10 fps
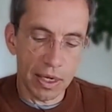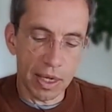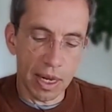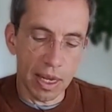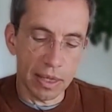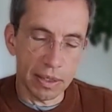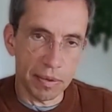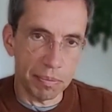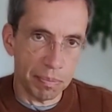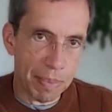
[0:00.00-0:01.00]
and the
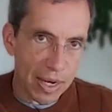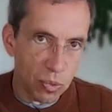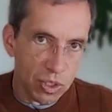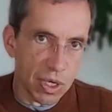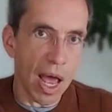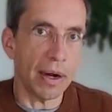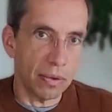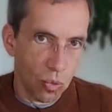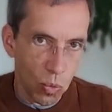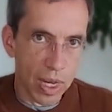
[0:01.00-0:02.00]
bed was not
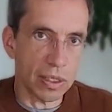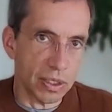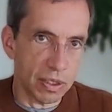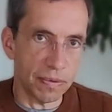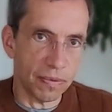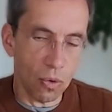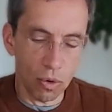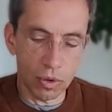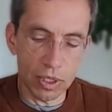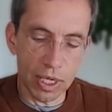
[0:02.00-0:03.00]
welded to the
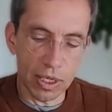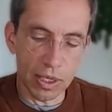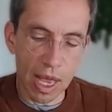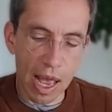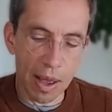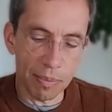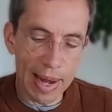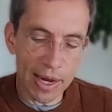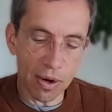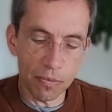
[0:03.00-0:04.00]
floor. It, I
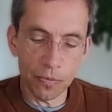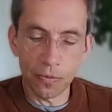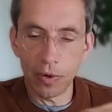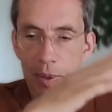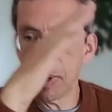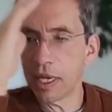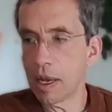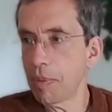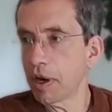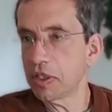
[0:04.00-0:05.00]
planned on flipping it up
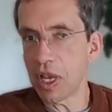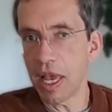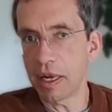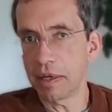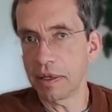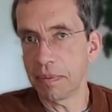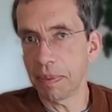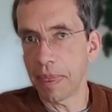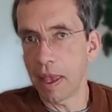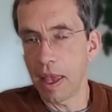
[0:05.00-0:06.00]
on its end
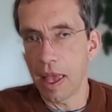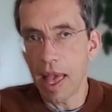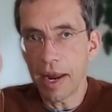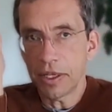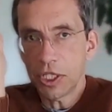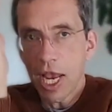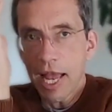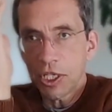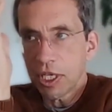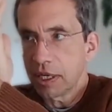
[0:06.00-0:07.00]
and
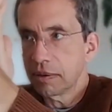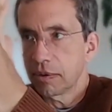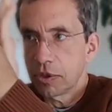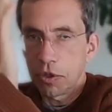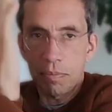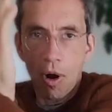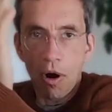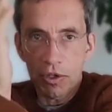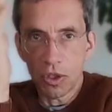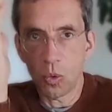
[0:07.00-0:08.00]
attaching it to the bars
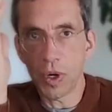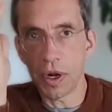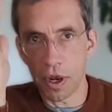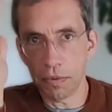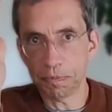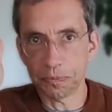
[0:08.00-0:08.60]
of the window,